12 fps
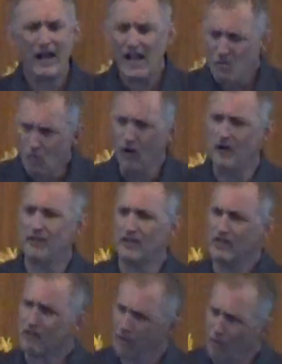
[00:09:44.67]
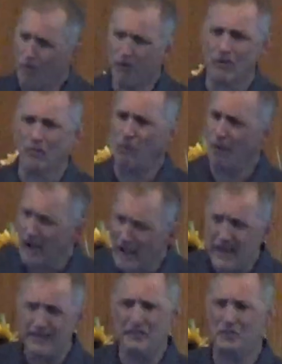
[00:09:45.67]
I wondered, Lord,
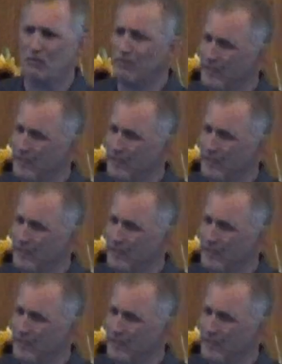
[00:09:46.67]
why did